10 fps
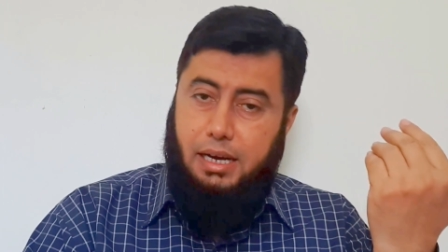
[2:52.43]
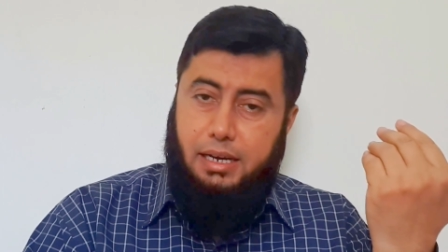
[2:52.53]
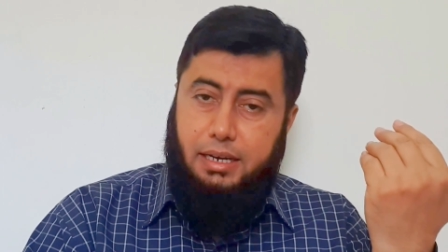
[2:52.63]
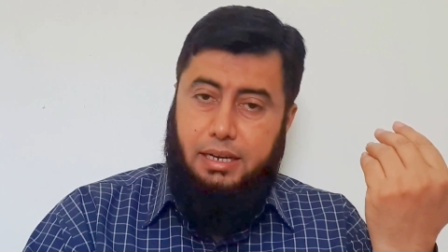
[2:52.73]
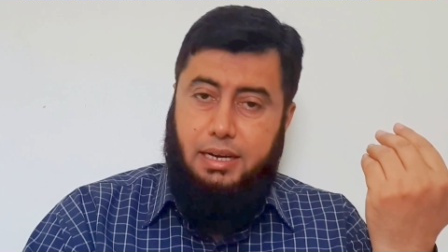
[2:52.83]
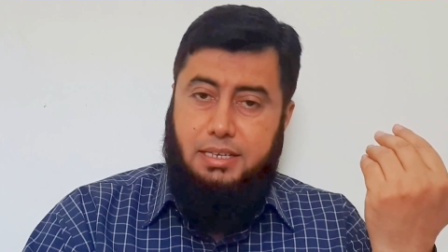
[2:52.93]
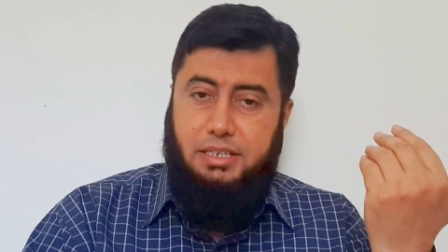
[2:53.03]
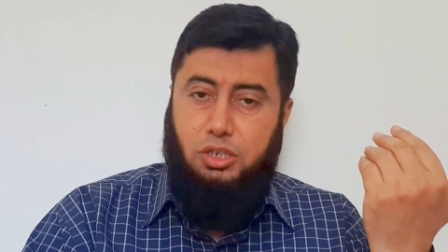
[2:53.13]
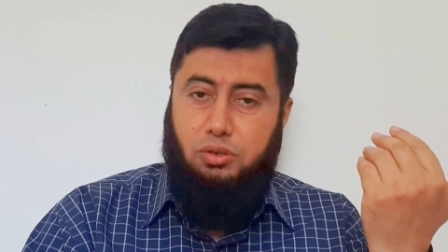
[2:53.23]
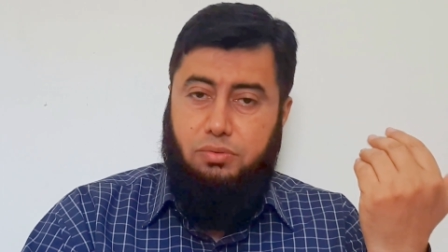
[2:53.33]

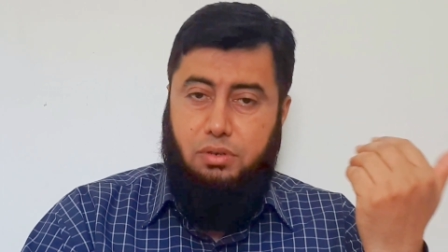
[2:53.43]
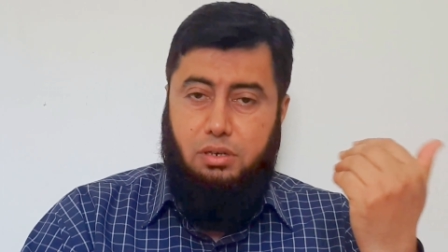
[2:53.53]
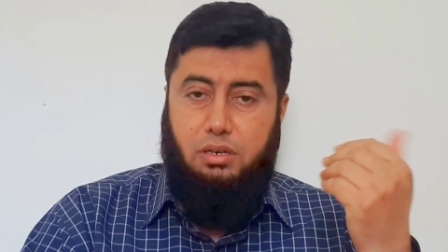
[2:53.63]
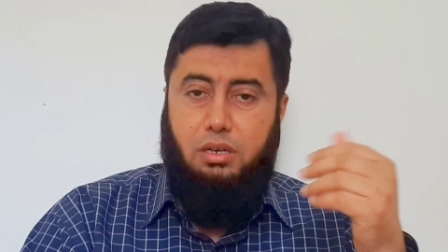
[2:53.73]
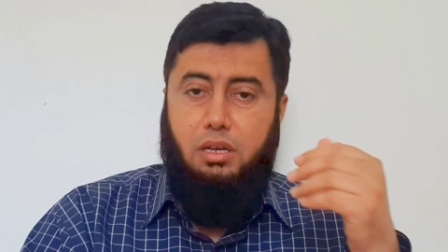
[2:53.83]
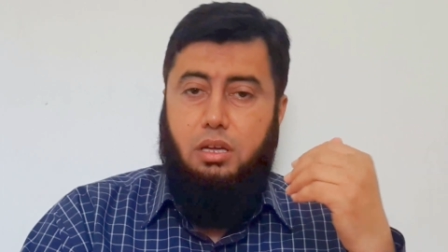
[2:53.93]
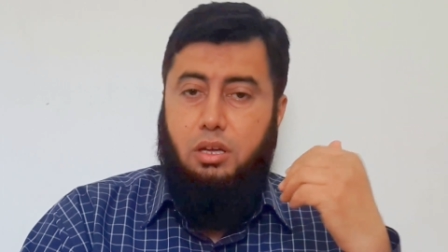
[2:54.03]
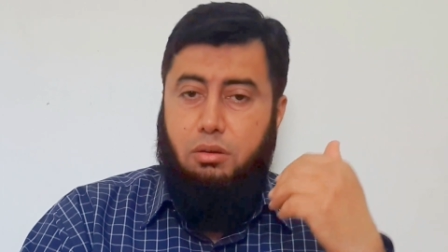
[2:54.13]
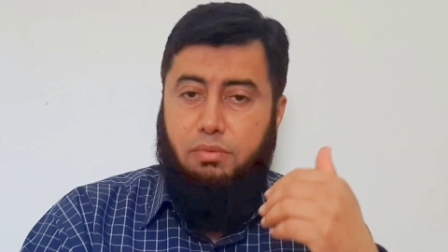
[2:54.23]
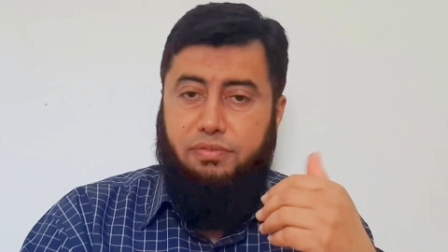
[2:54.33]
organizing your work
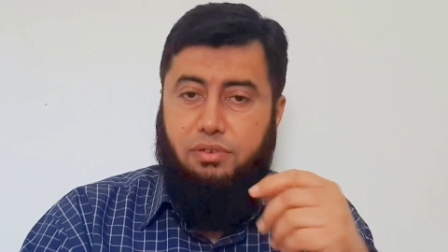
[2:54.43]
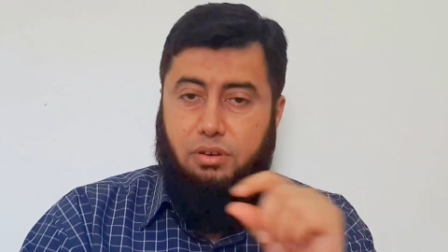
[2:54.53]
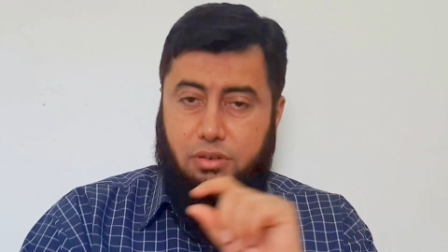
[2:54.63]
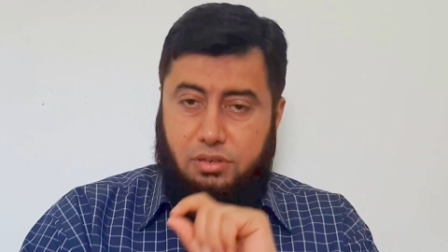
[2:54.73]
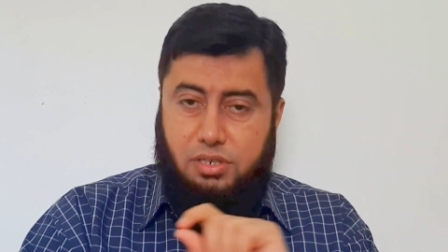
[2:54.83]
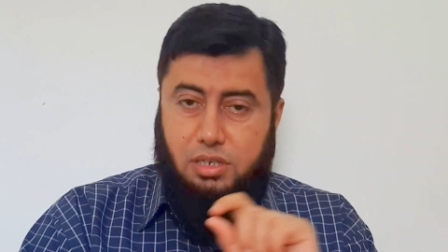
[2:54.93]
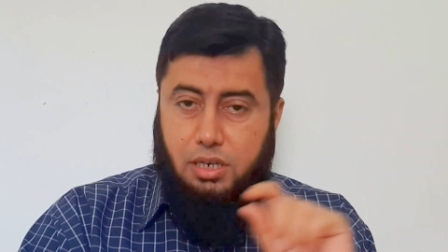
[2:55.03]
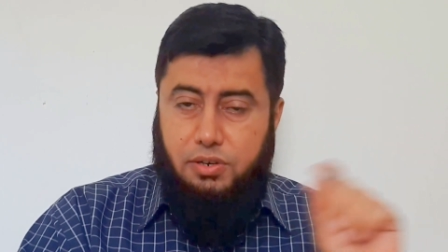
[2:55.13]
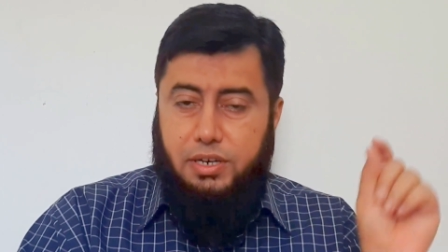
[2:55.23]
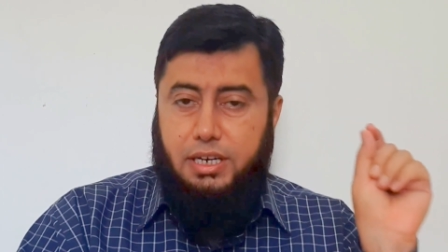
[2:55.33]
before you
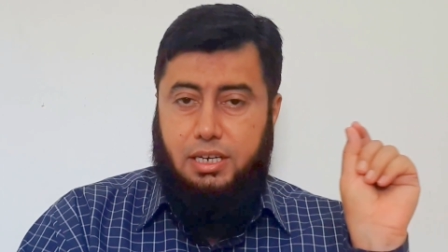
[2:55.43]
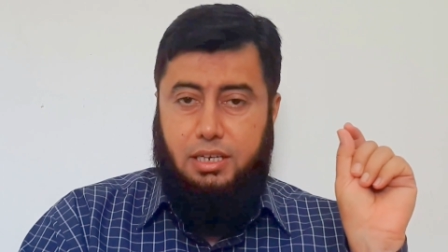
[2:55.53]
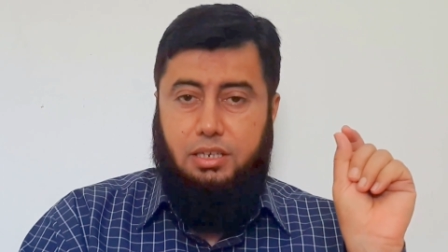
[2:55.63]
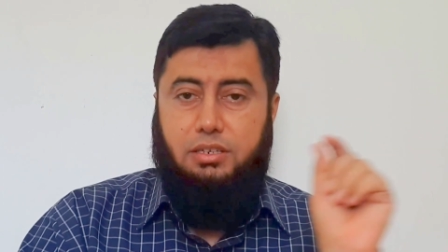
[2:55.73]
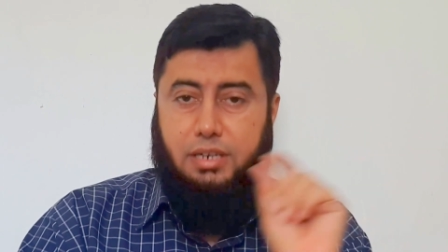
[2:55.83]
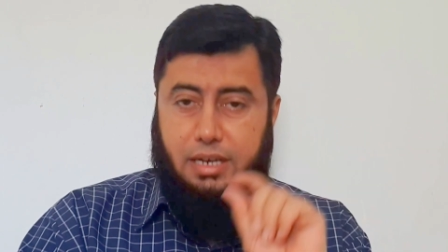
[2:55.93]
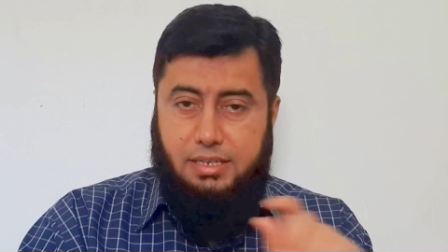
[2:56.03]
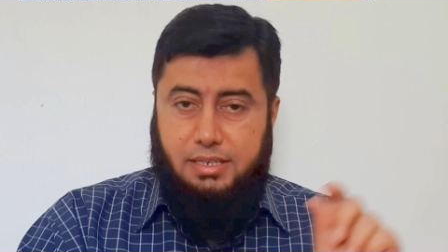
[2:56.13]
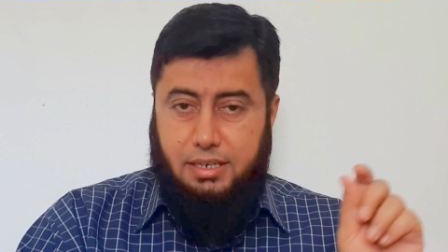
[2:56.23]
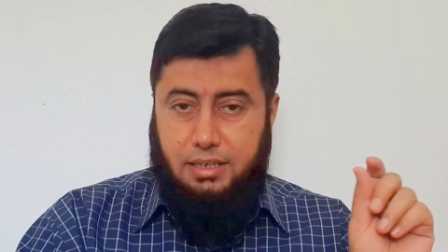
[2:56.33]
start writing your
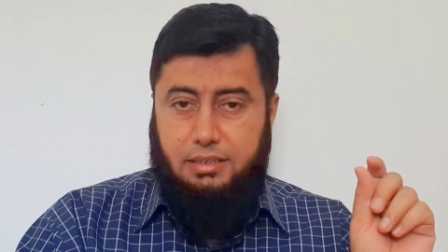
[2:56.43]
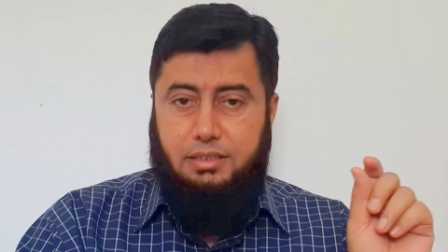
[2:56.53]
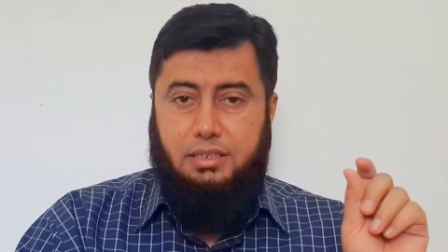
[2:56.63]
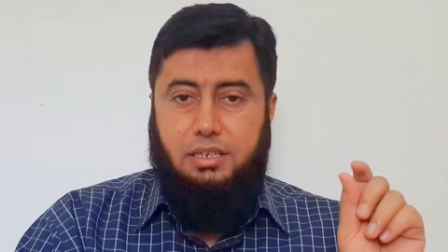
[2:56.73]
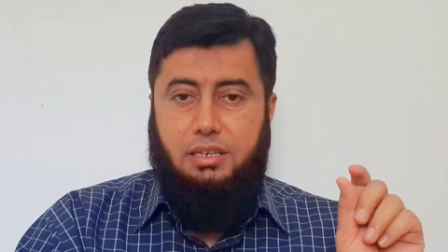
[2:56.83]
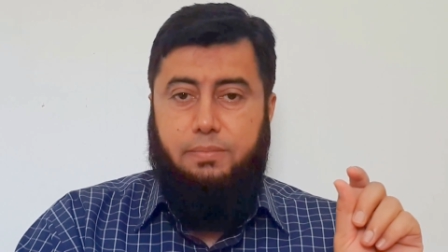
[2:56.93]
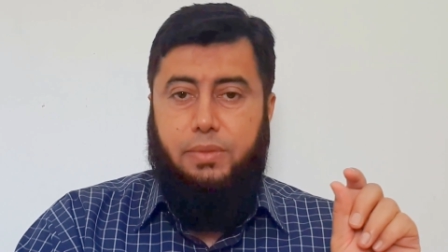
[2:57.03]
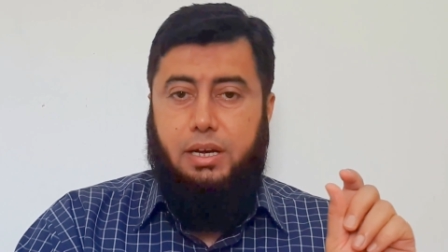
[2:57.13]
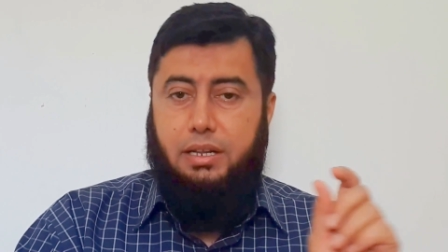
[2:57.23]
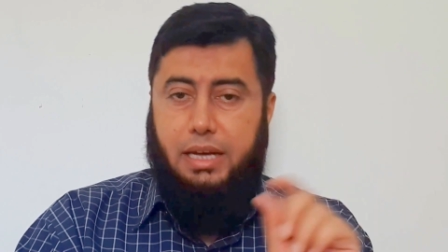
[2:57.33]
essay
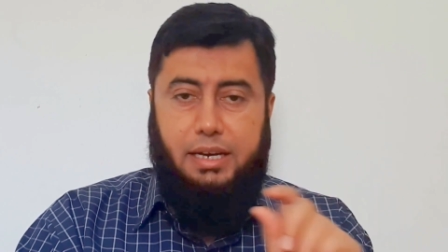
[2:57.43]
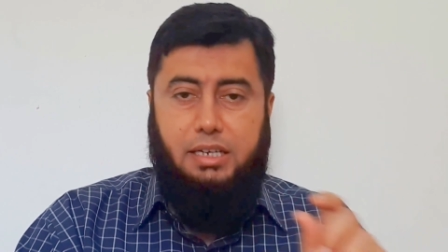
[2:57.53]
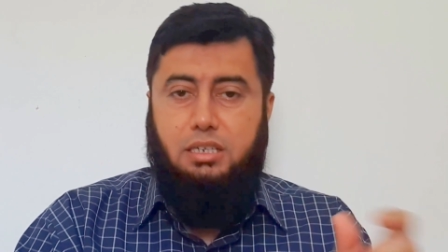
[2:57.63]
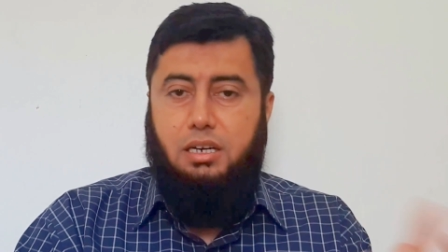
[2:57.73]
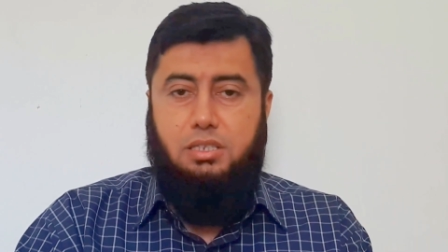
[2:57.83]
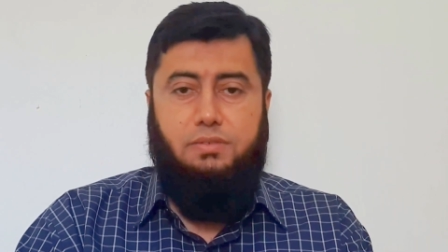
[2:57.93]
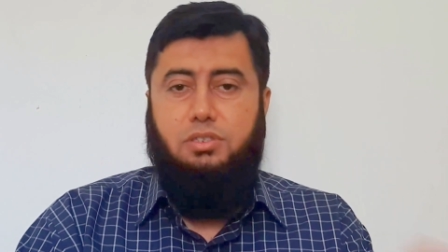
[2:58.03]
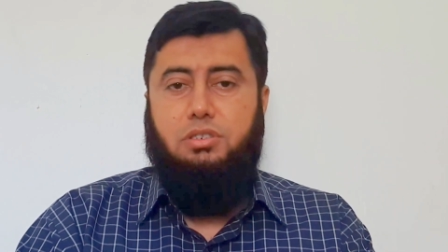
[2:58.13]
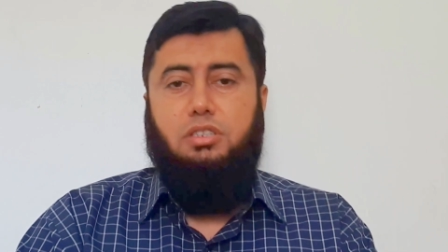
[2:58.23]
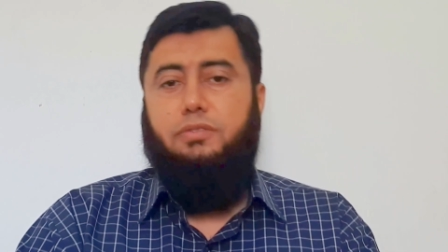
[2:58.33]
or any task
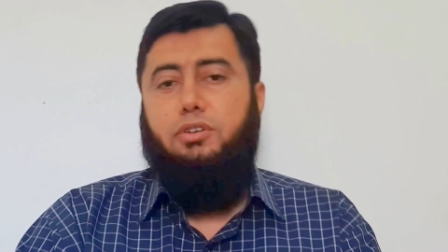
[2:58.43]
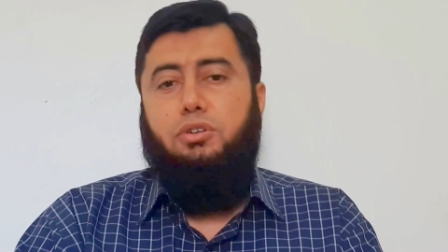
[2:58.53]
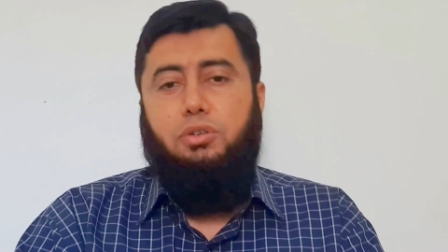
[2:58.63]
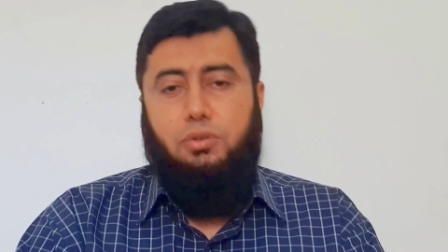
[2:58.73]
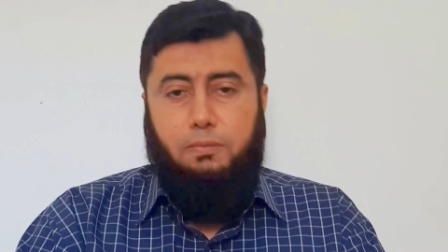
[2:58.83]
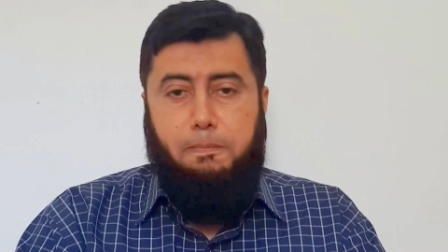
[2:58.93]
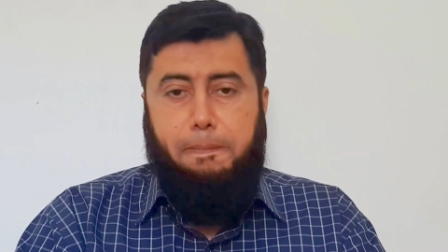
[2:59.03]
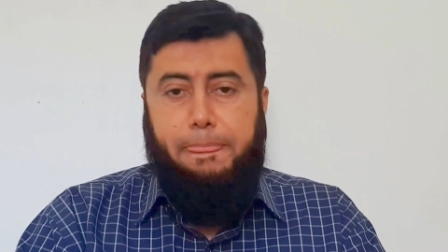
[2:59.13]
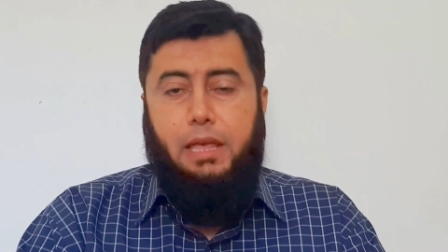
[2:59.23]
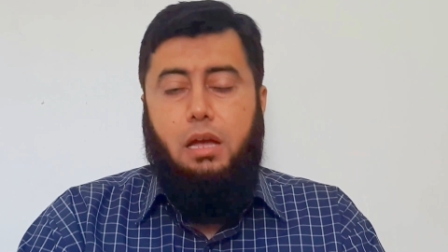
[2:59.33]
which is given to you.
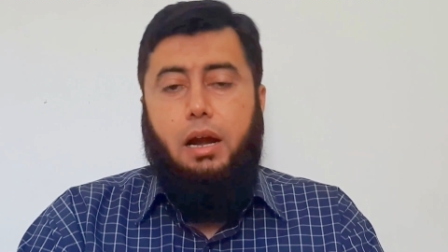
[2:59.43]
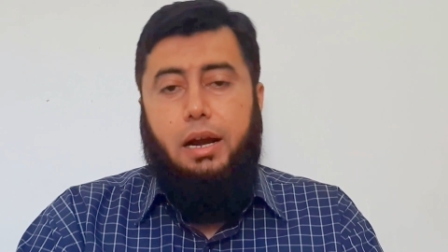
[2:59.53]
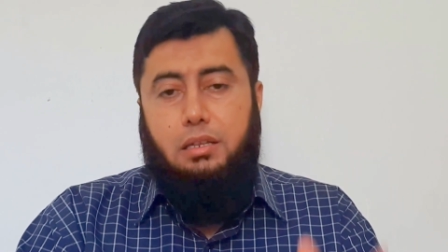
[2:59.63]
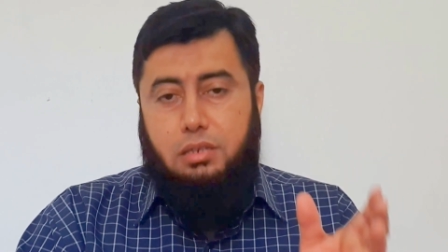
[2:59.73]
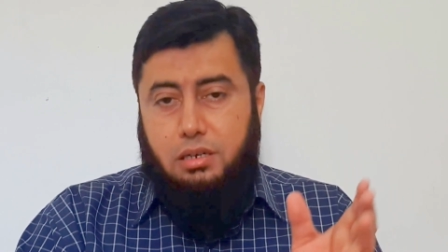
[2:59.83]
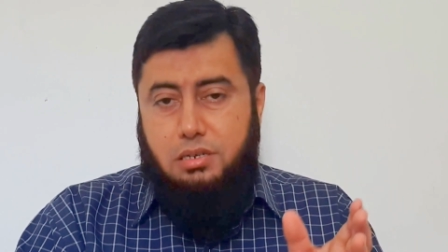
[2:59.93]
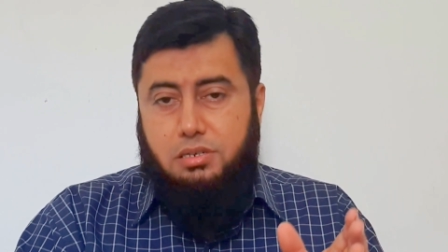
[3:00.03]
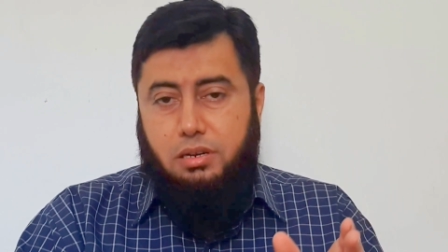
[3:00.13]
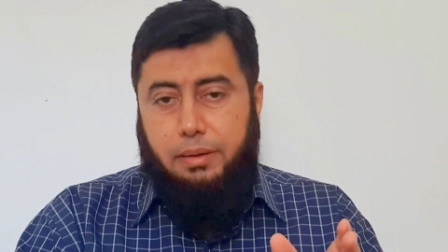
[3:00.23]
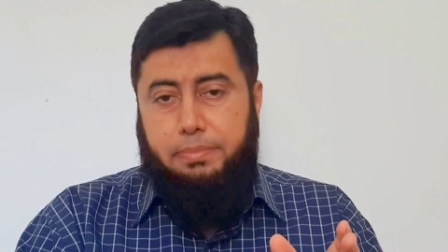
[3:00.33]
And third
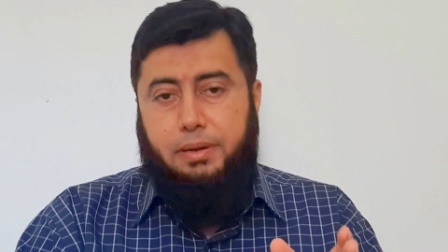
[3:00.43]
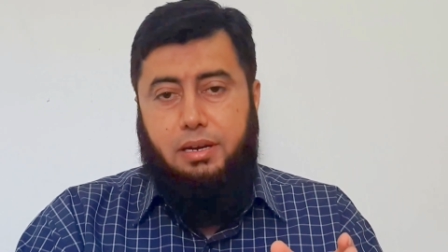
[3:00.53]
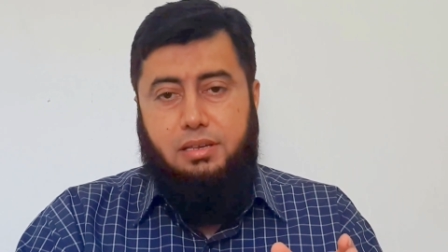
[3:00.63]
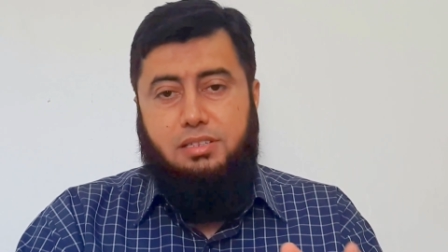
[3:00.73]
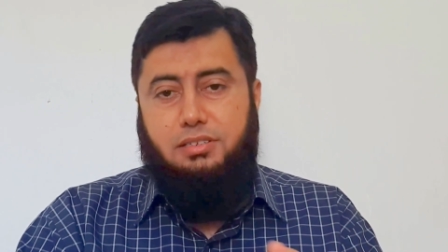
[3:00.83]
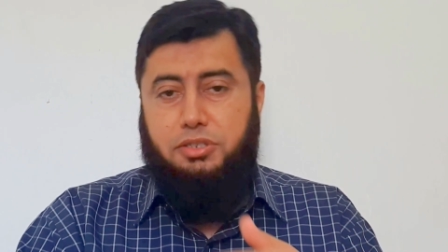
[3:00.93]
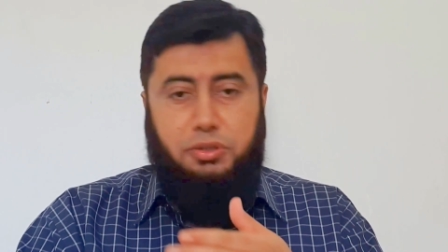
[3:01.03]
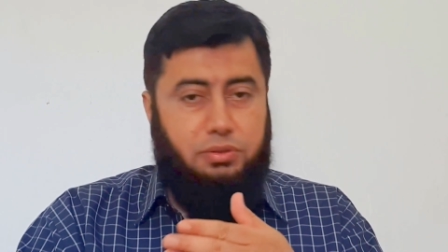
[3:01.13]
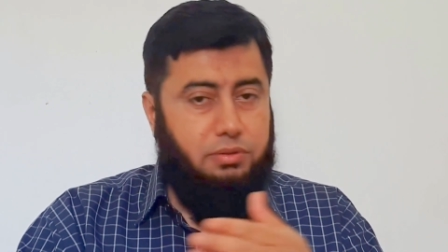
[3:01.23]
step is that